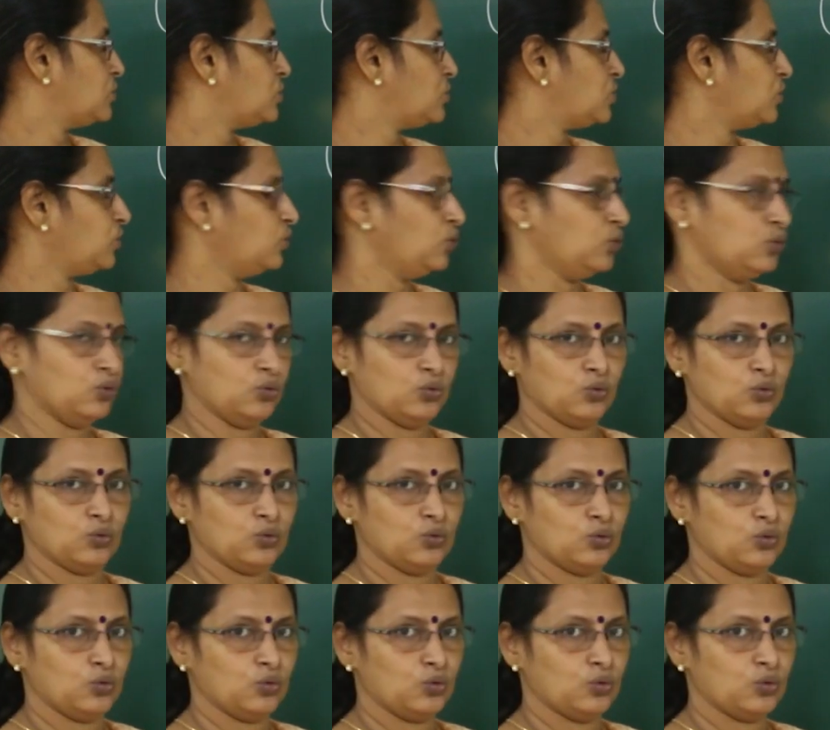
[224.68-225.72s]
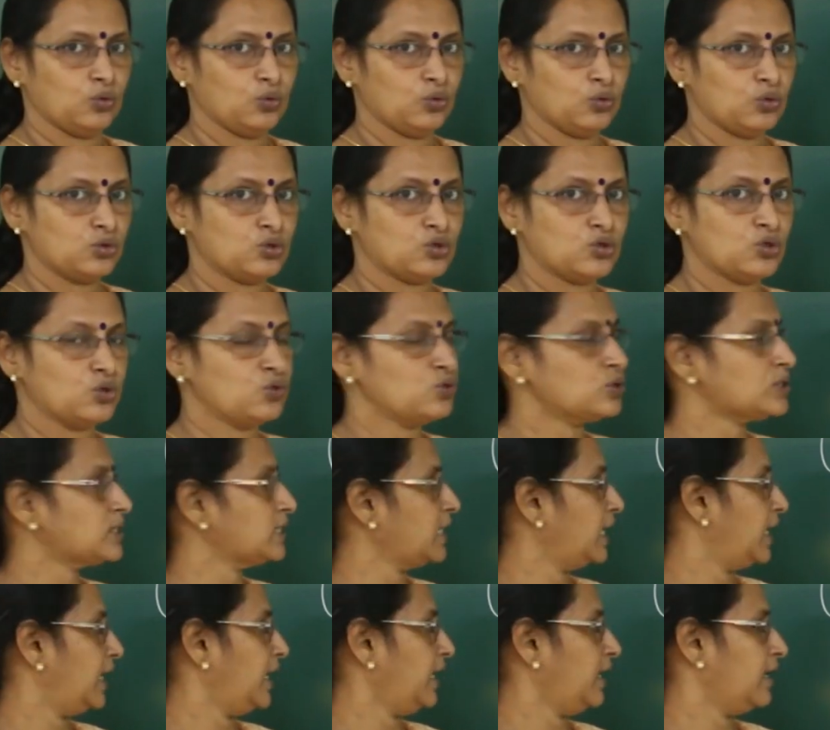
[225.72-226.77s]
2
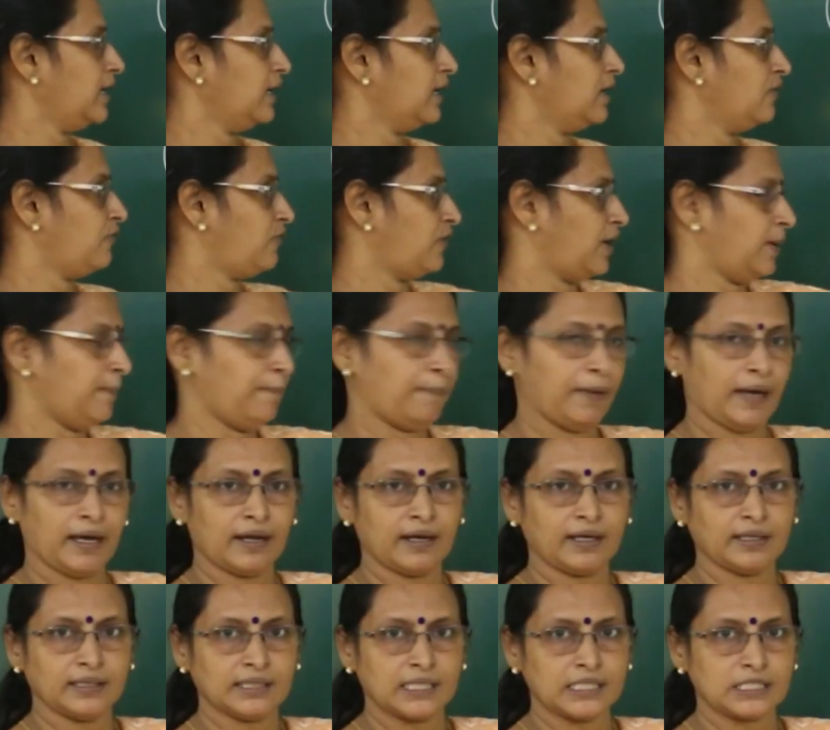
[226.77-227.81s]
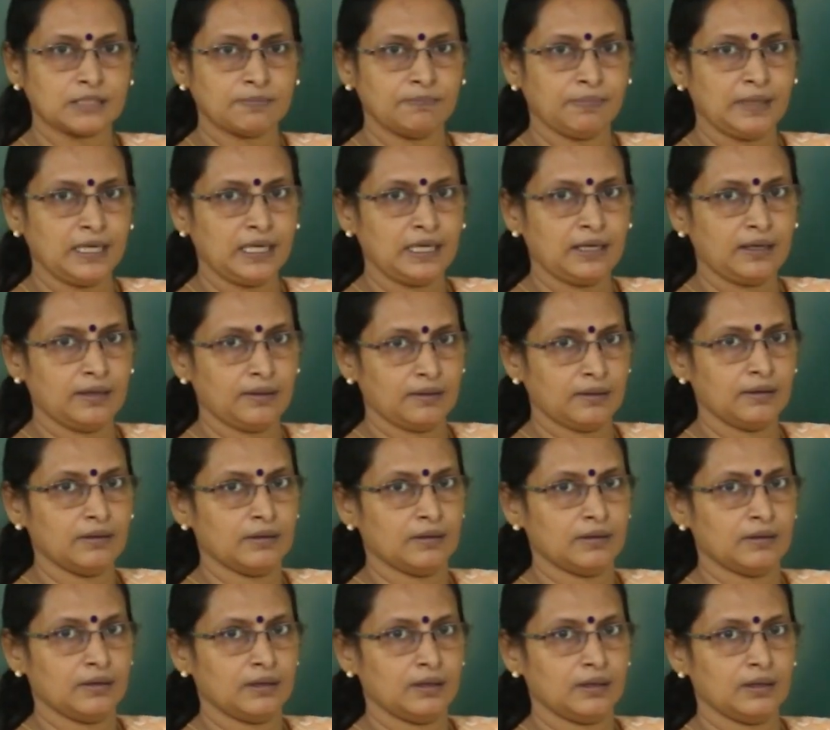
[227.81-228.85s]
say if I am pairing this B
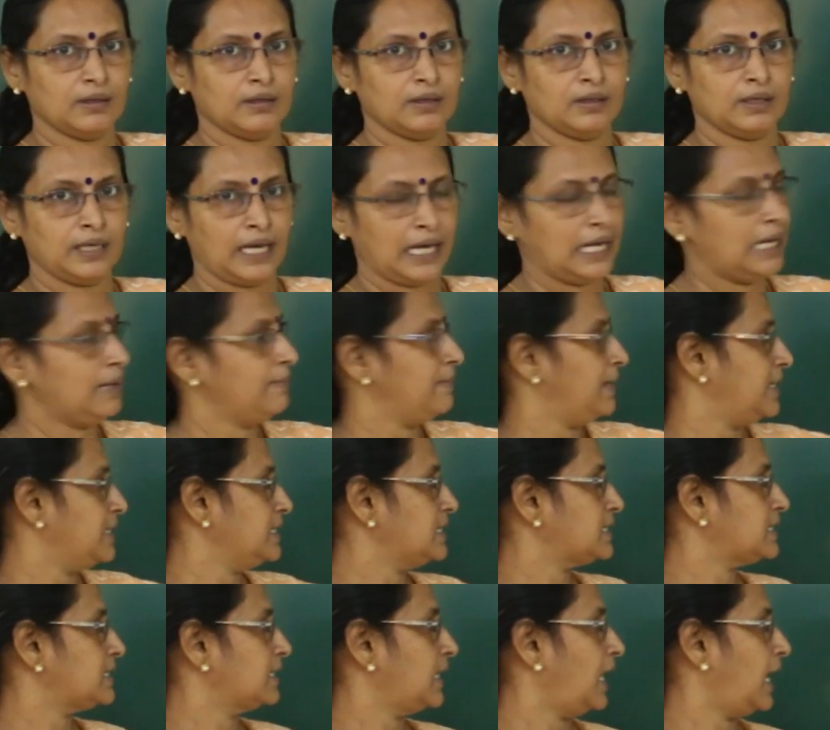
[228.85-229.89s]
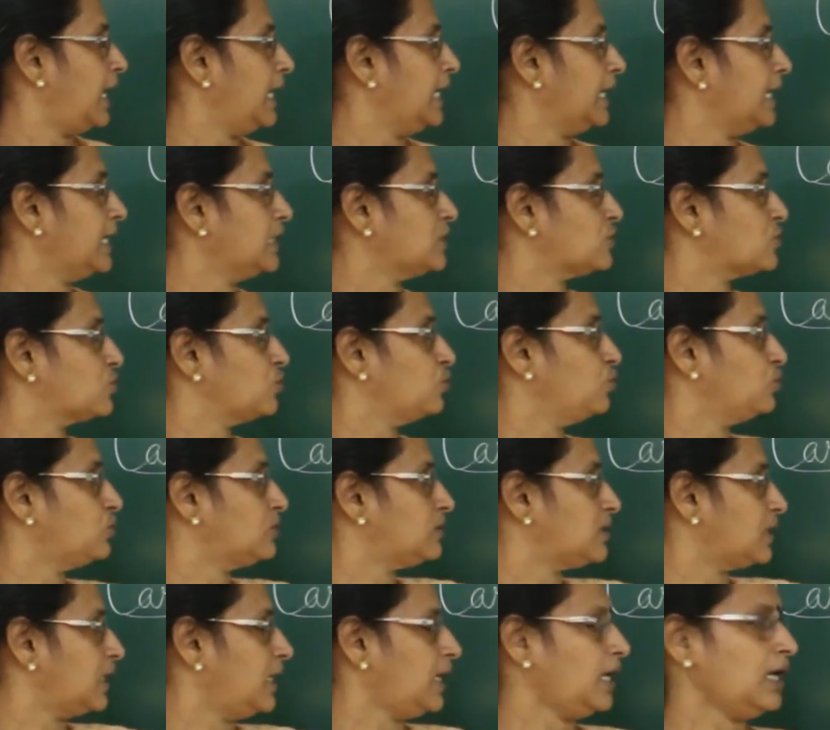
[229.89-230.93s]
elements, I will get 2,
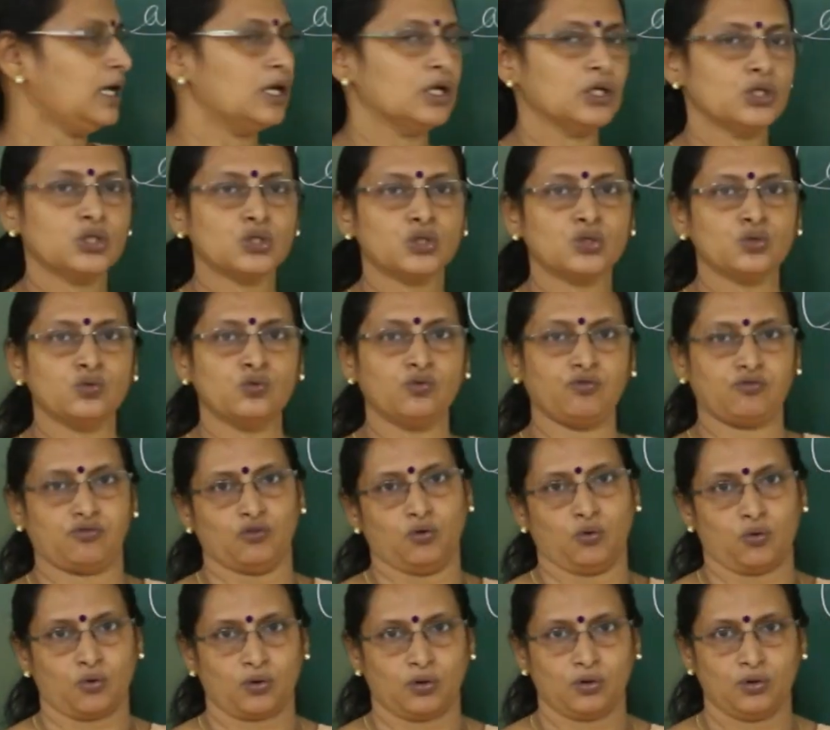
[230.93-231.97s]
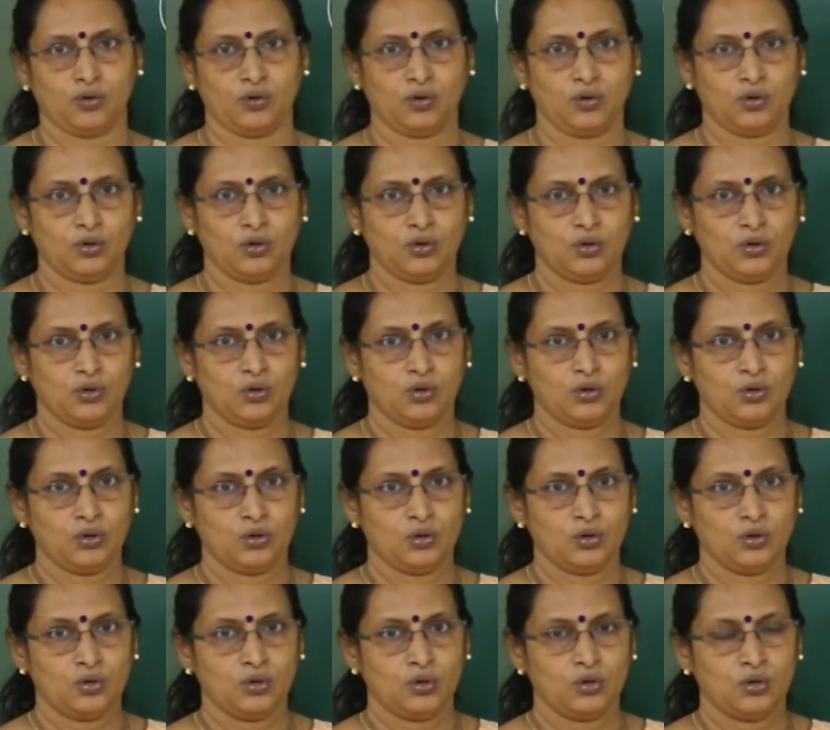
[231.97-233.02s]
3, 2, 4.
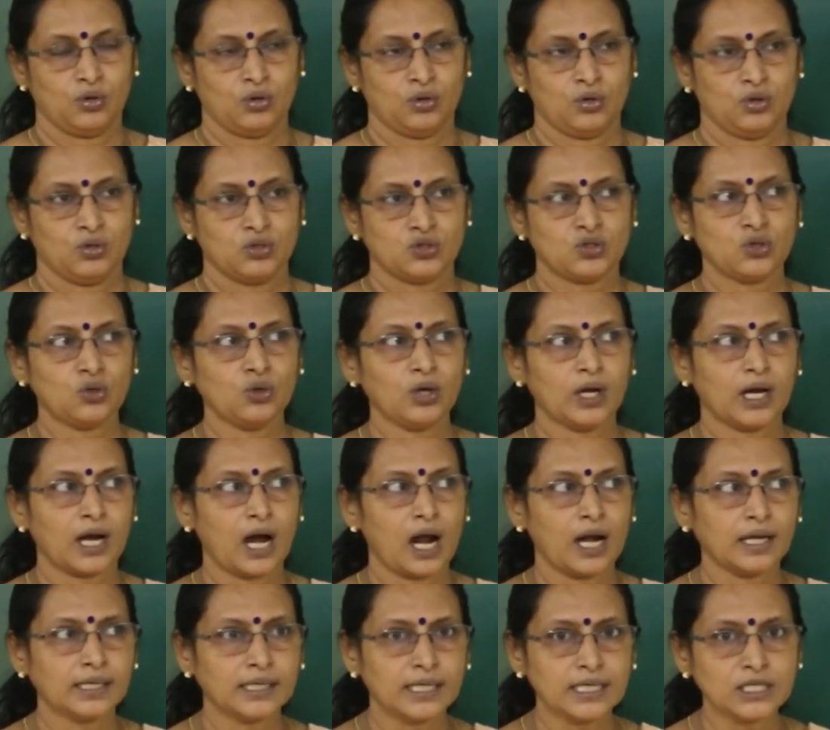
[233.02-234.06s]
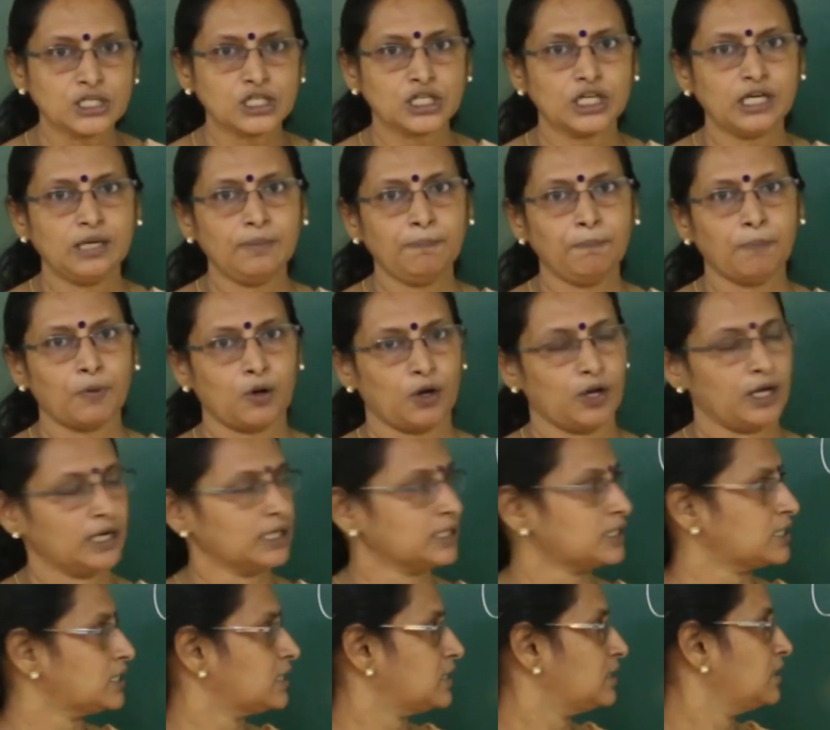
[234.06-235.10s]
So, Cartesian
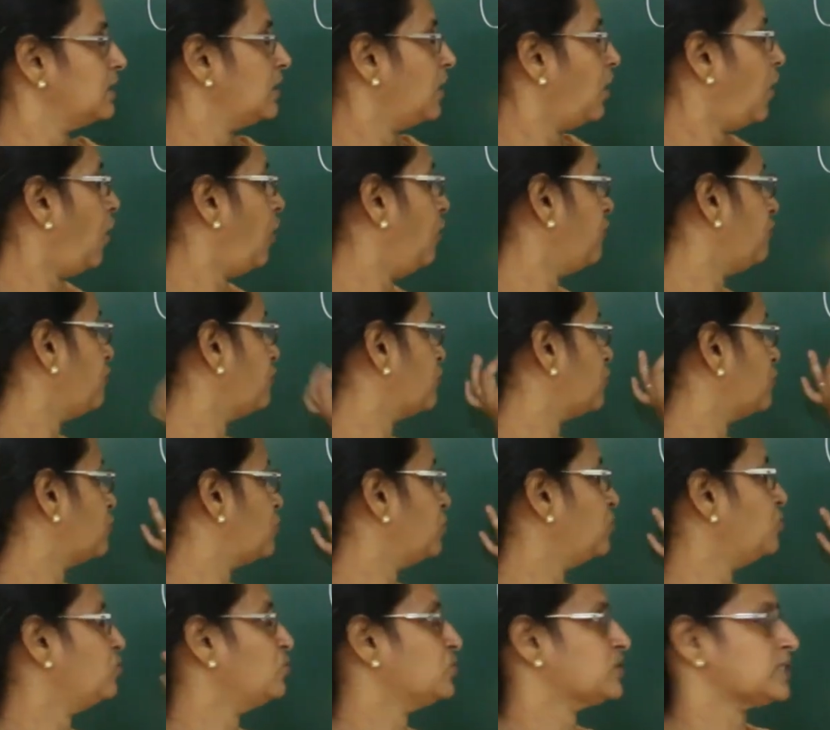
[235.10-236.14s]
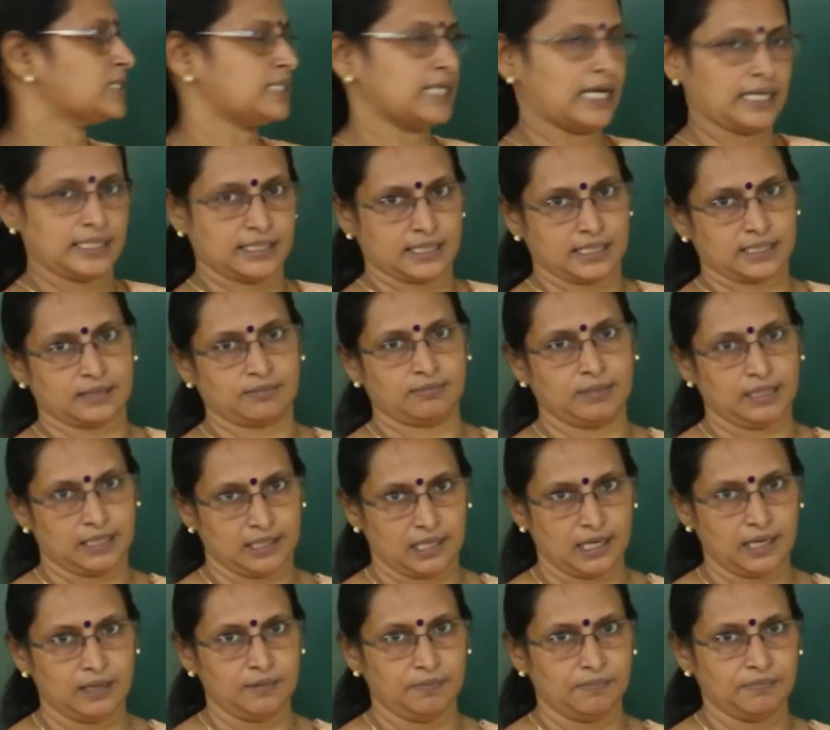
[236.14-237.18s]
product of 2 sets,
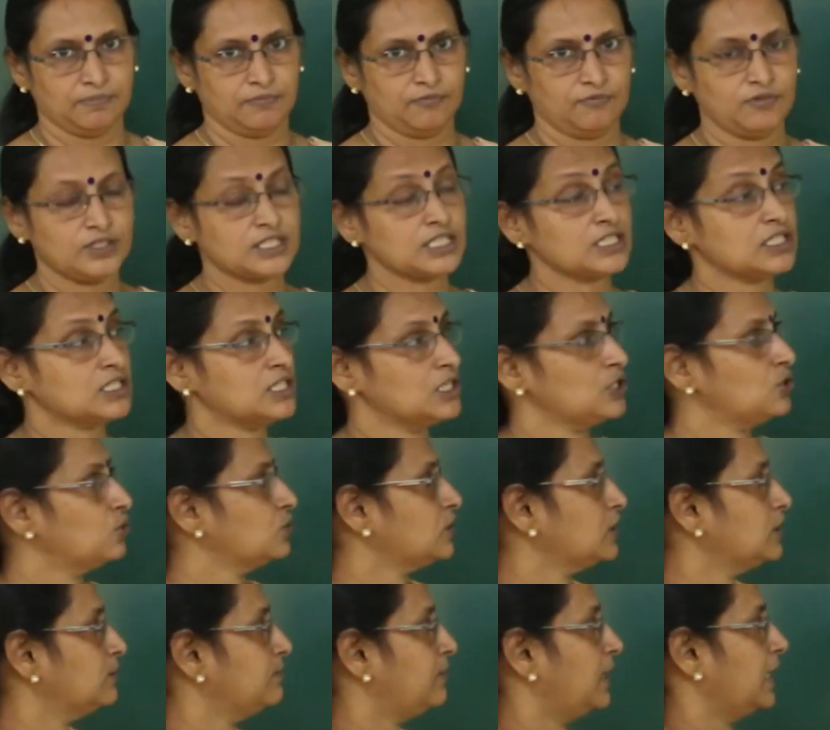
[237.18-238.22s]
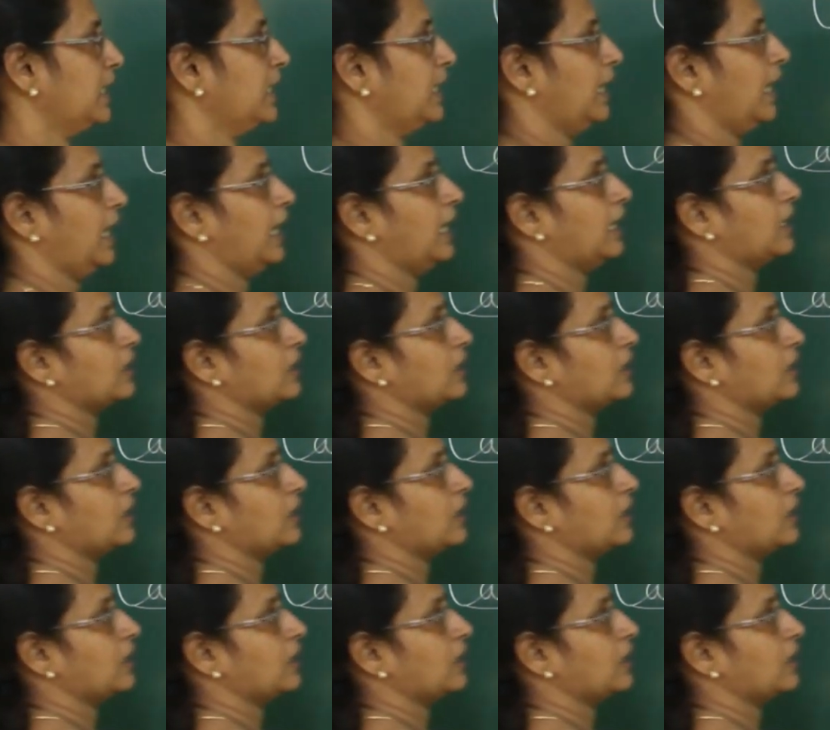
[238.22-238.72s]
matlab, which is denoted by A